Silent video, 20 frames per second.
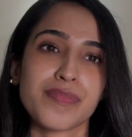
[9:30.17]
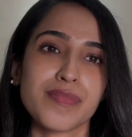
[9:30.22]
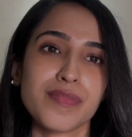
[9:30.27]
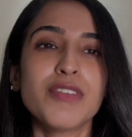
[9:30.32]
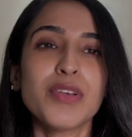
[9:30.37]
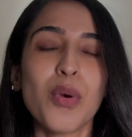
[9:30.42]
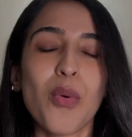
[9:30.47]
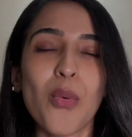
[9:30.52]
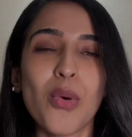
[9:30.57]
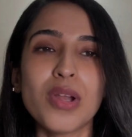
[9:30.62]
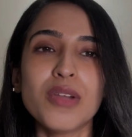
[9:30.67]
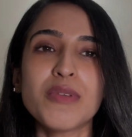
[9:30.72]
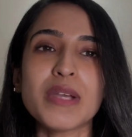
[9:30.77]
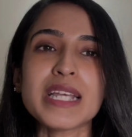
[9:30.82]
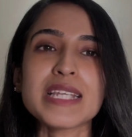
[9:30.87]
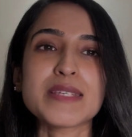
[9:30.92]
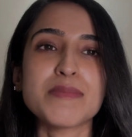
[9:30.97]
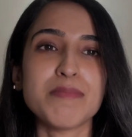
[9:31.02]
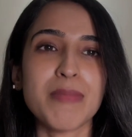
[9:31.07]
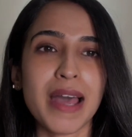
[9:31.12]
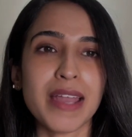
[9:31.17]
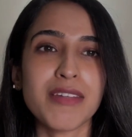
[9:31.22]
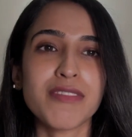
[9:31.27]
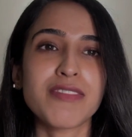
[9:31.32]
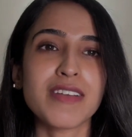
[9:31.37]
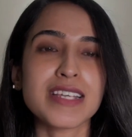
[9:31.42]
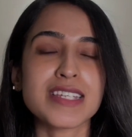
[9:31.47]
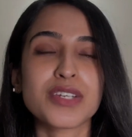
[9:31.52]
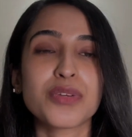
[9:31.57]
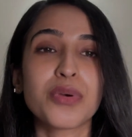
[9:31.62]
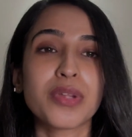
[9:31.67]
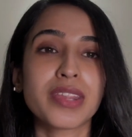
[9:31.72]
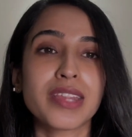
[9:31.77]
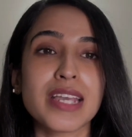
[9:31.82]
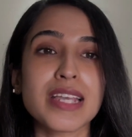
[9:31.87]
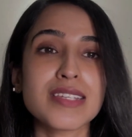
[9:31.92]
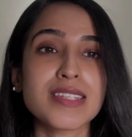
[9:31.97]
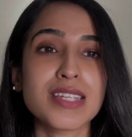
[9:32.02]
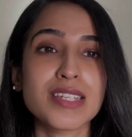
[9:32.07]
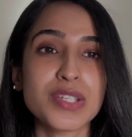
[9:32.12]
We always manifest good
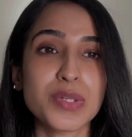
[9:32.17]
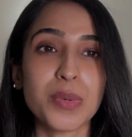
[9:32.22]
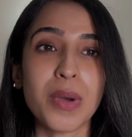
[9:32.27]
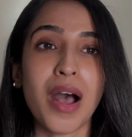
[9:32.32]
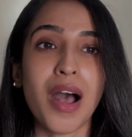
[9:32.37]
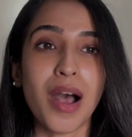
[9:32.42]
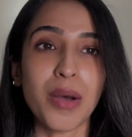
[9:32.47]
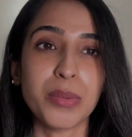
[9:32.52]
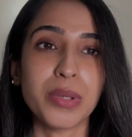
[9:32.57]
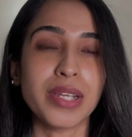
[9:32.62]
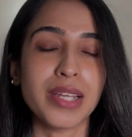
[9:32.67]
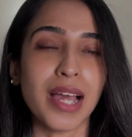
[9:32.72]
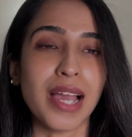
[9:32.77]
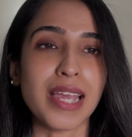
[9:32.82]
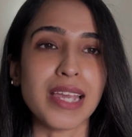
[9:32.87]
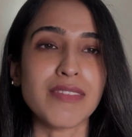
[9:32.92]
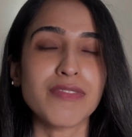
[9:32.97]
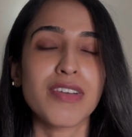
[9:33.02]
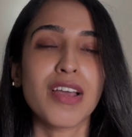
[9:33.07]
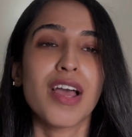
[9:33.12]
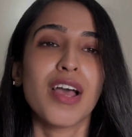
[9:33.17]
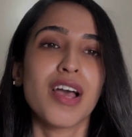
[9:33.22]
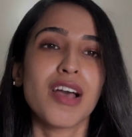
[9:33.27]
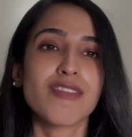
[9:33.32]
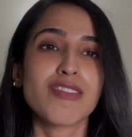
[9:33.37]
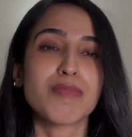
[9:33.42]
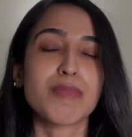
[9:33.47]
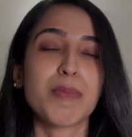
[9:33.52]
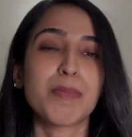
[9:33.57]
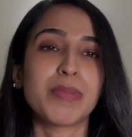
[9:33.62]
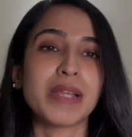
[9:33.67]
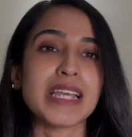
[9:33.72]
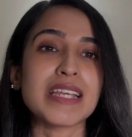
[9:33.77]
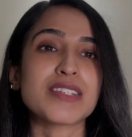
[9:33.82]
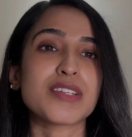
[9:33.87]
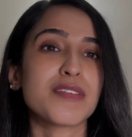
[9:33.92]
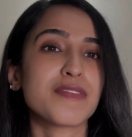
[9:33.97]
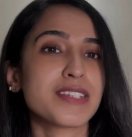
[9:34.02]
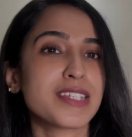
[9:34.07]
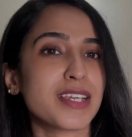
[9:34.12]
things into our life from a
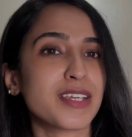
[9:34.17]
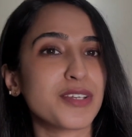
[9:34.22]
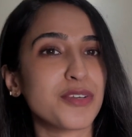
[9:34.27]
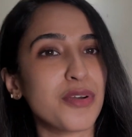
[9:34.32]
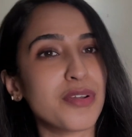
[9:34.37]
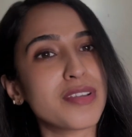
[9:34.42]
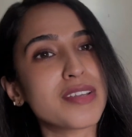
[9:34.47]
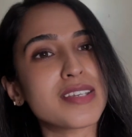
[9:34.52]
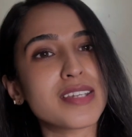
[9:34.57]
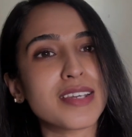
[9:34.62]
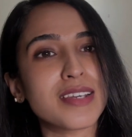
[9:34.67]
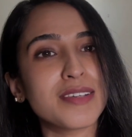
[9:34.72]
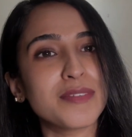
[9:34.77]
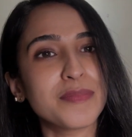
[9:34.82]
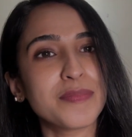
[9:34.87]
place of security,